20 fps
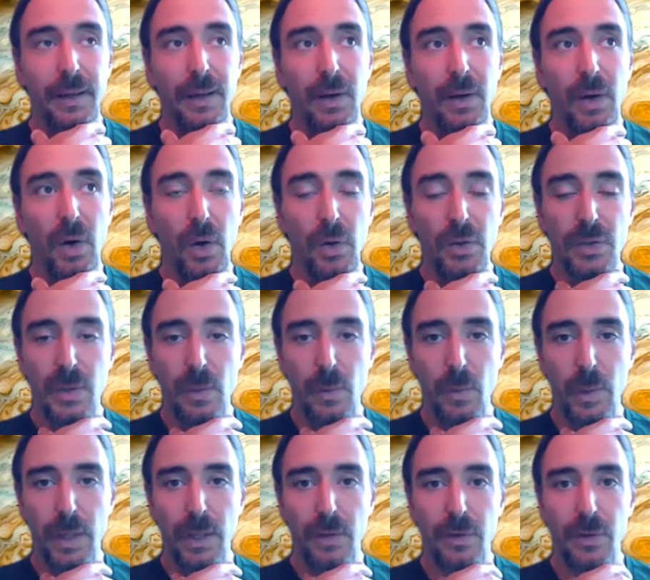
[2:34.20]
also when
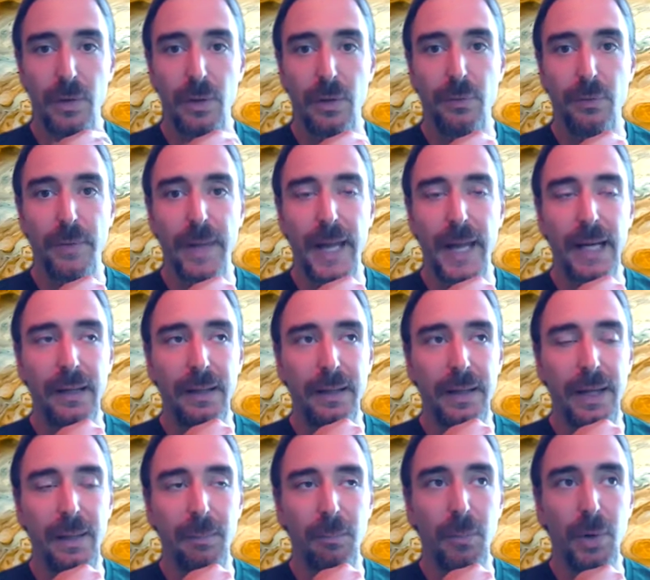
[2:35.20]
we consider the fact that